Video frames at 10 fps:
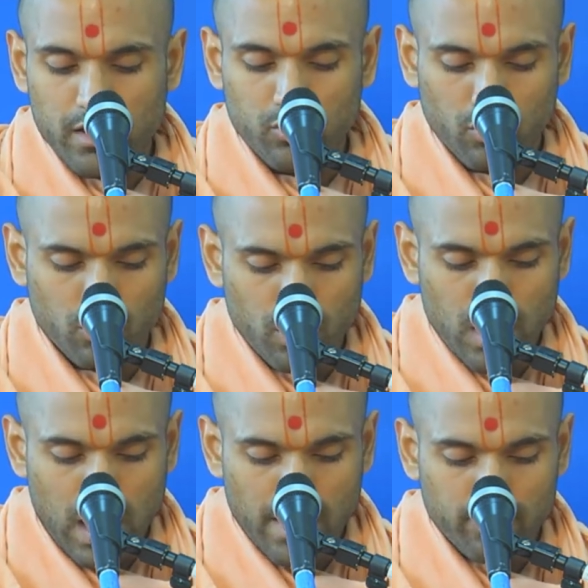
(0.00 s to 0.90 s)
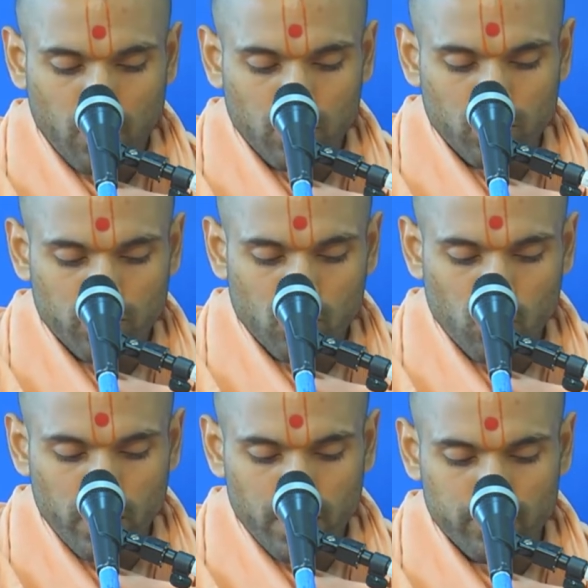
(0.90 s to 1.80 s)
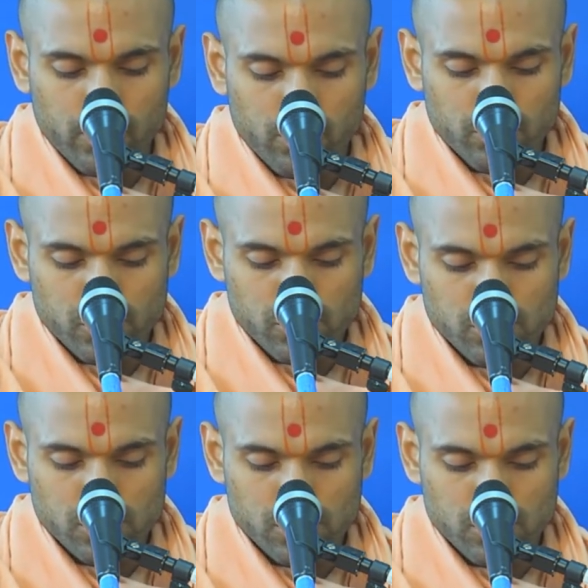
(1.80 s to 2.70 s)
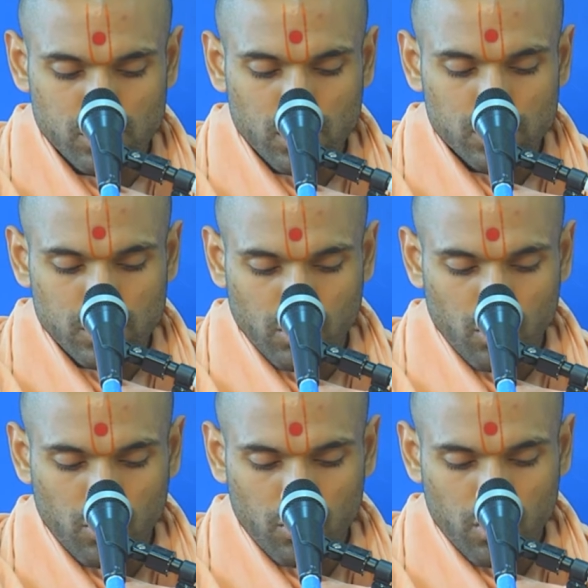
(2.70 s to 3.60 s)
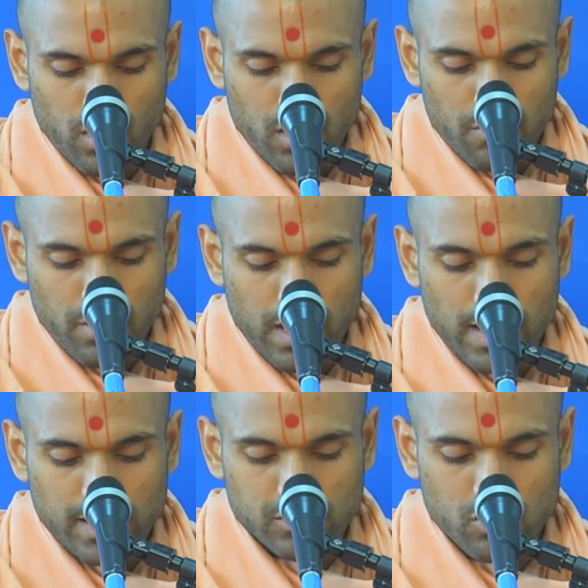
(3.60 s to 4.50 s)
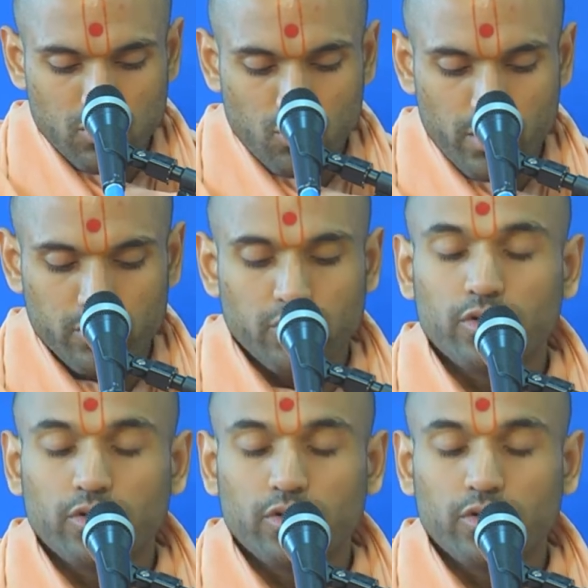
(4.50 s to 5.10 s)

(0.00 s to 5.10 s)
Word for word: I follow you wherever you choose to go. May I ask you where you're going?